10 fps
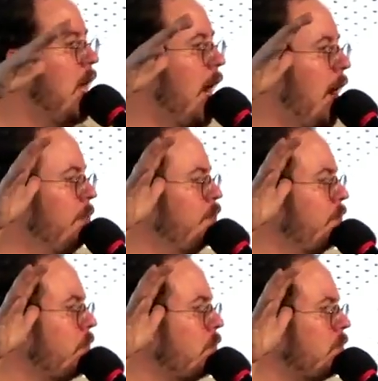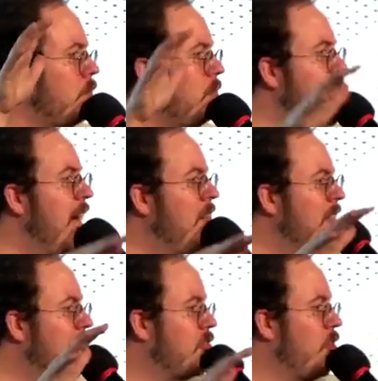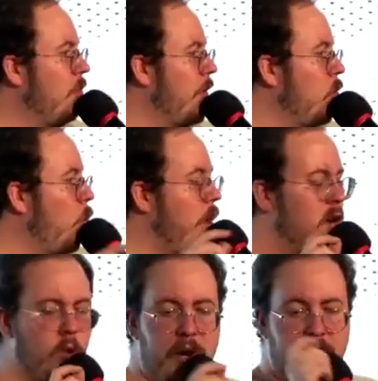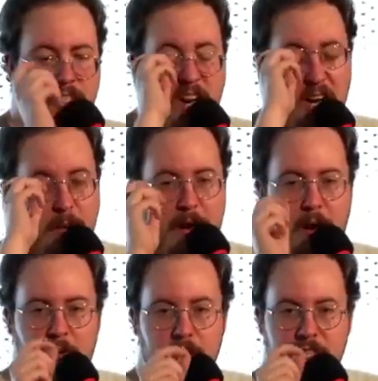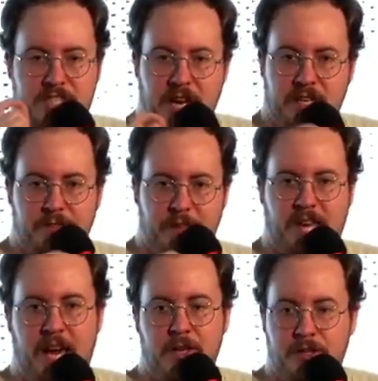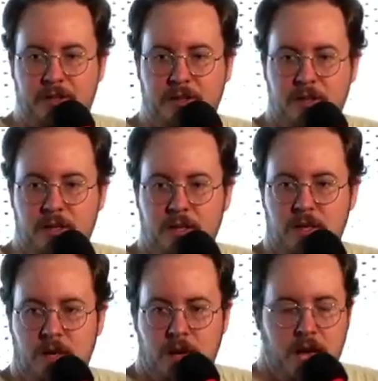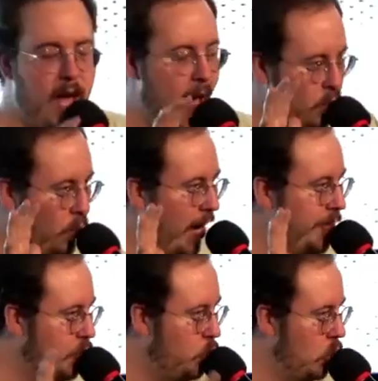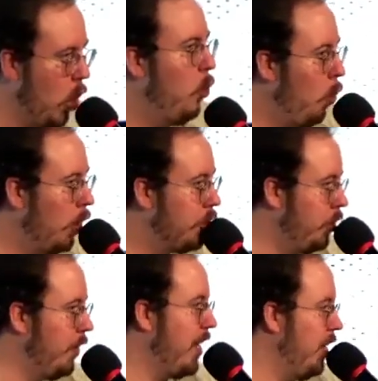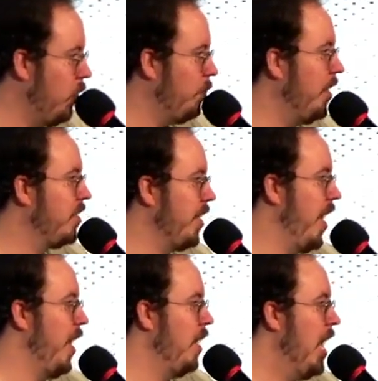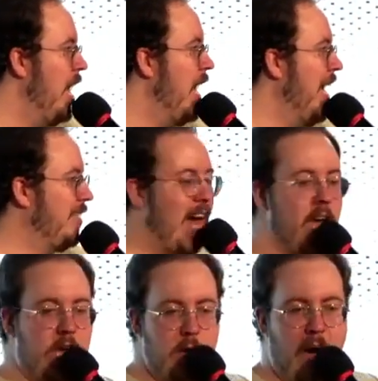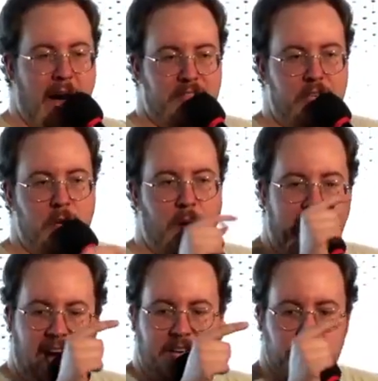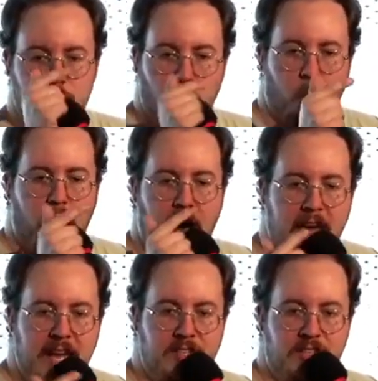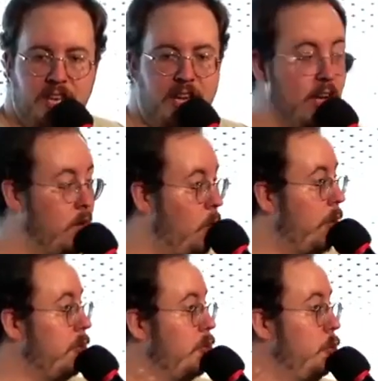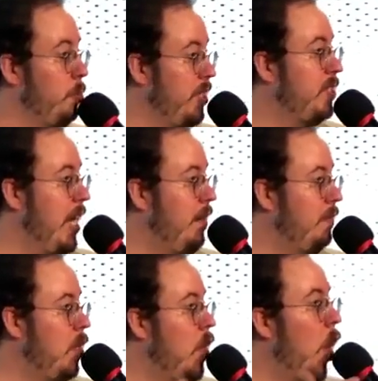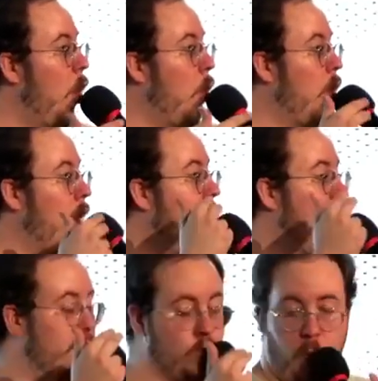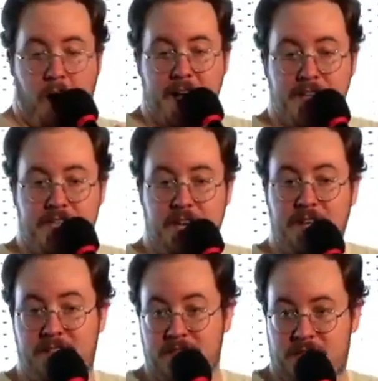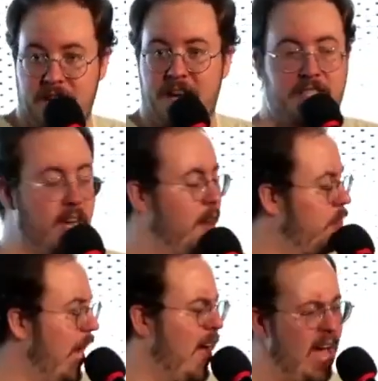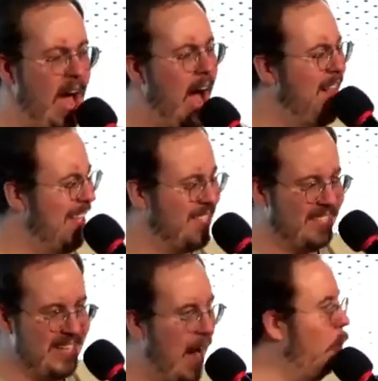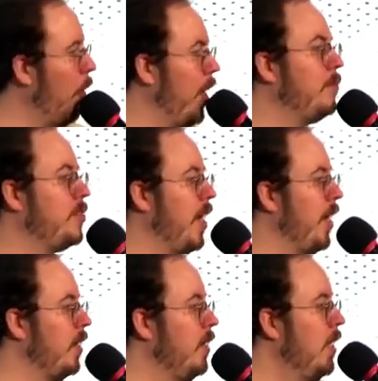Um, in this sermon, we are going to talk about sanctification. And what I don't want you to hear me say is that you have to do X, Y, and Z in order to be saved, or X, Y, and Z to stay saved. Okay, that's not what I'm saying.